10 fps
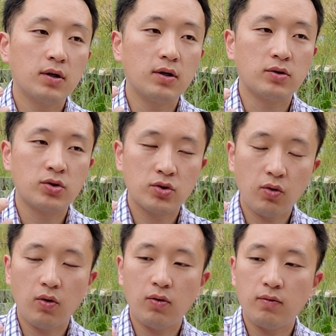is
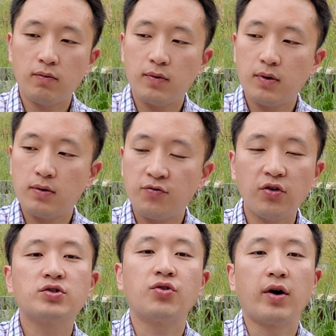so
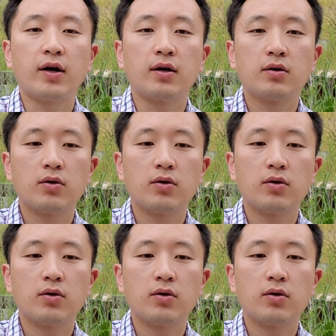frustrating